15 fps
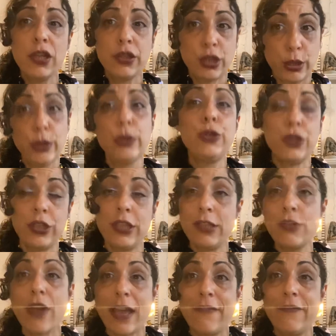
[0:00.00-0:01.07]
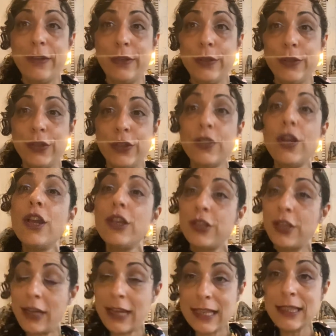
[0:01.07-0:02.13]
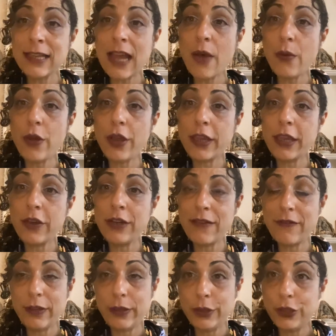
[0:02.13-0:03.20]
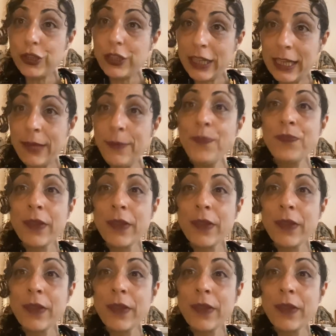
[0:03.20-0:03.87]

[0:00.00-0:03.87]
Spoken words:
Delusion is not evolution. So let's start working on evolution here.